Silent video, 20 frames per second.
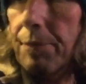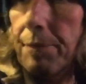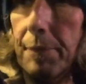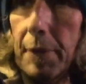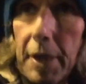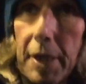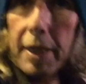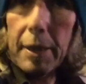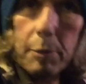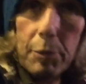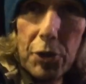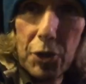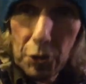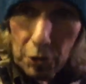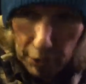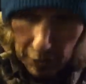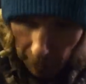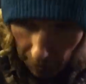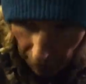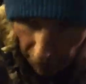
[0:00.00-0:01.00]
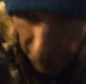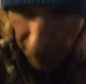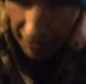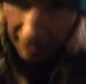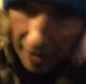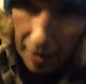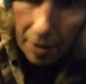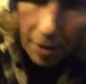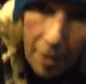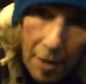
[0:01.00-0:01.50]
My, what do you call that
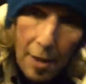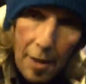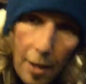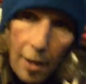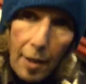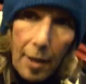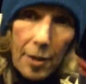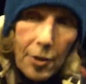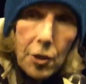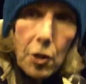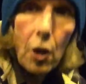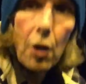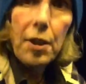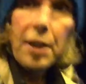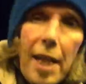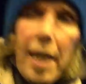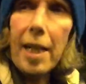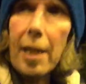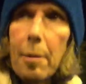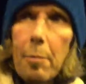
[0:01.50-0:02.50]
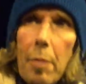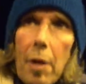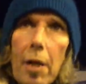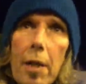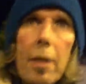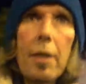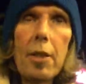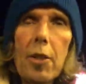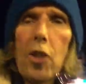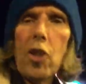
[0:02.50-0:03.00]
thing? It's got a name.
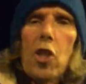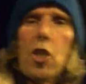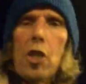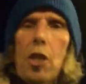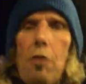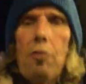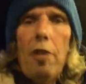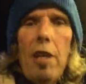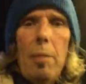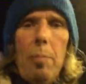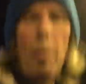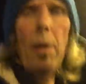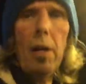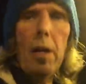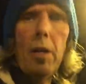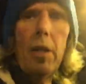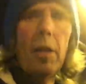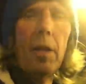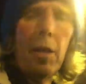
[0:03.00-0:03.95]
Scraper.